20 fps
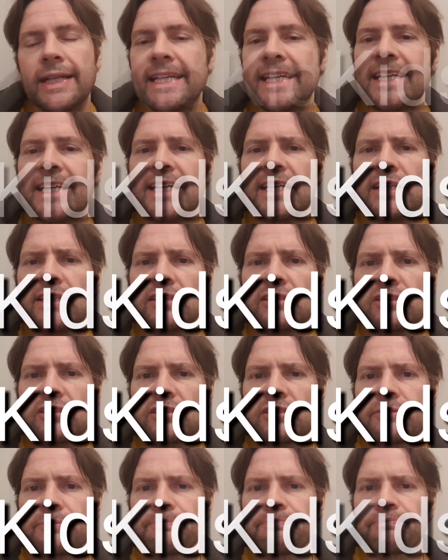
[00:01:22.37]

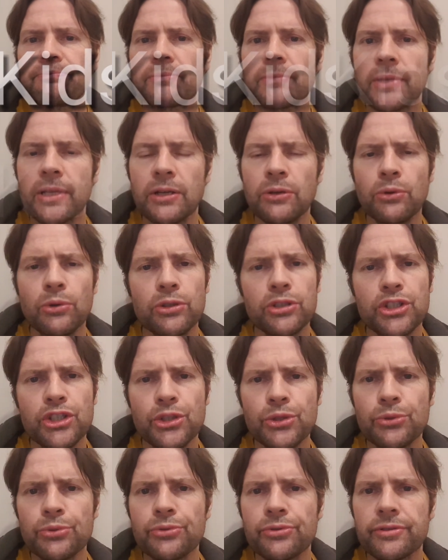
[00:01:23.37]
kids or
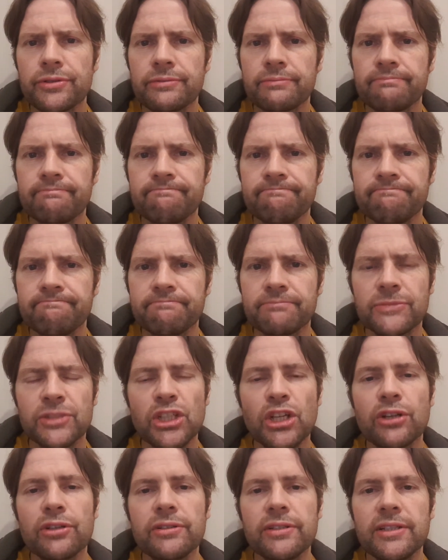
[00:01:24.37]
children.
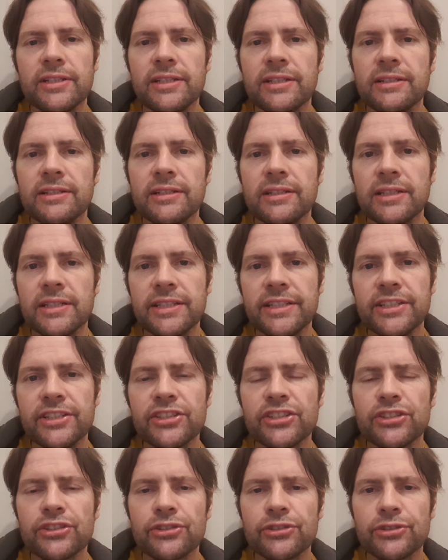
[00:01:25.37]
So in
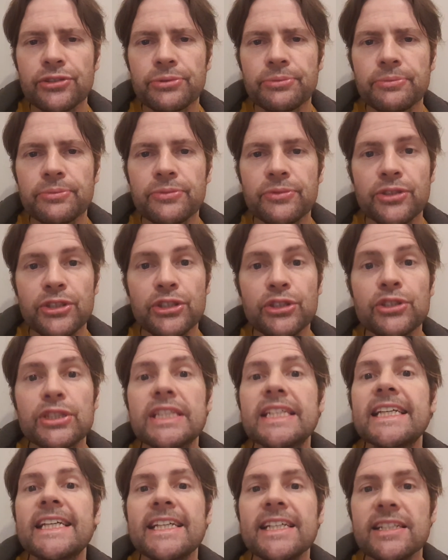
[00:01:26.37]
this term we use
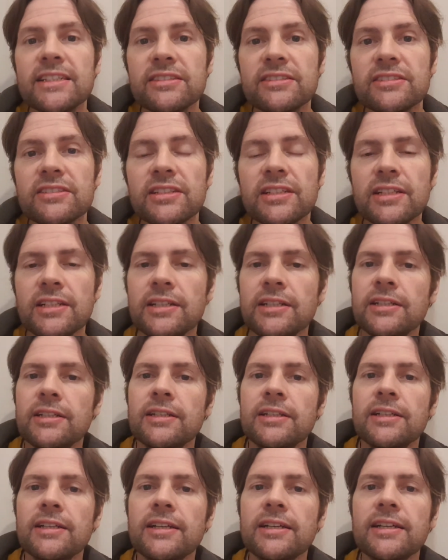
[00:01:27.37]
kids,
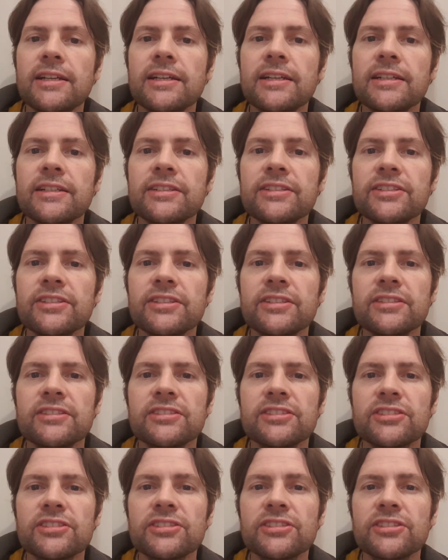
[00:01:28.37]
and
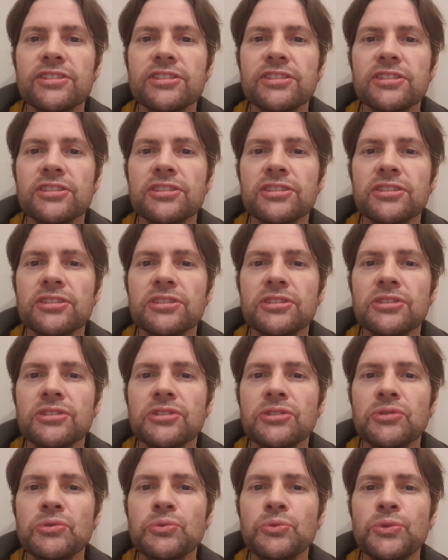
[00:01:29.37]

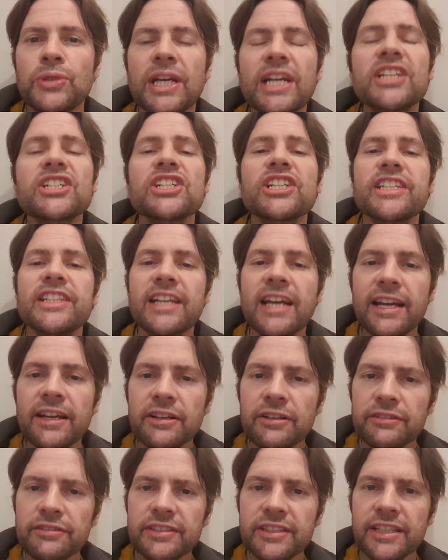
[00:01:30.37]
we actually
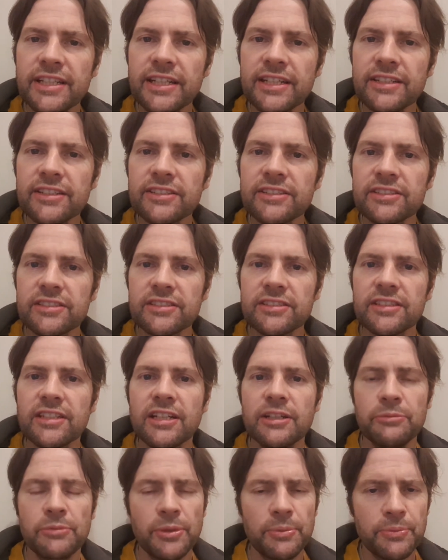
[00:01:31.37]
take off the S
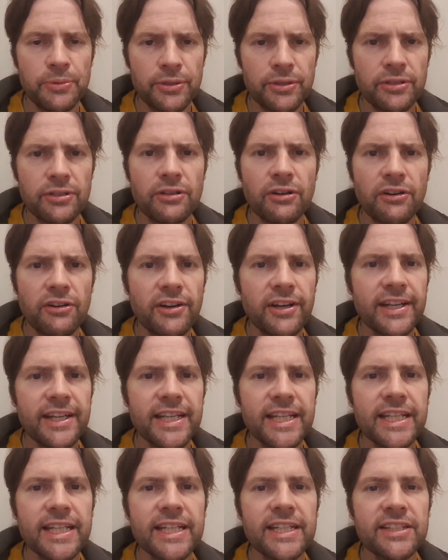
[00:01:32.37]
and we put an
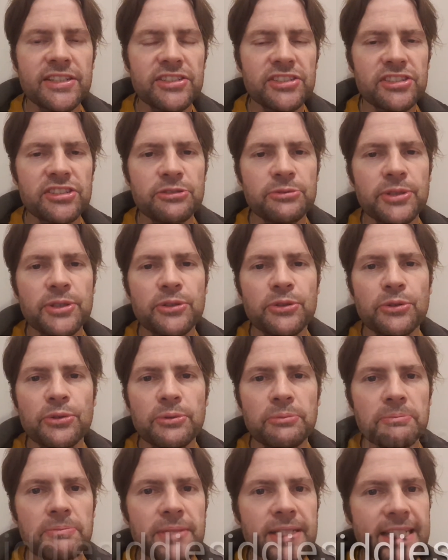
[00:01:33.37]
IES, so we call
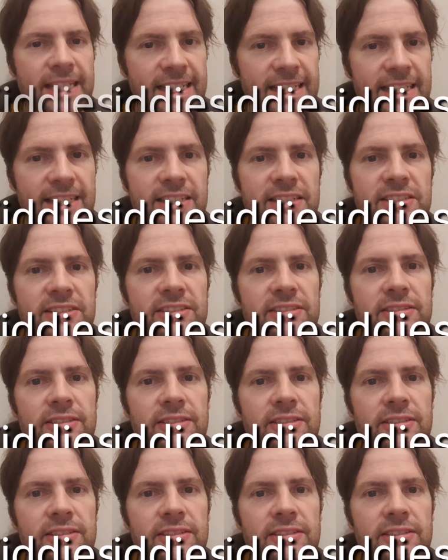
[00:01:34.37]
them kiddies.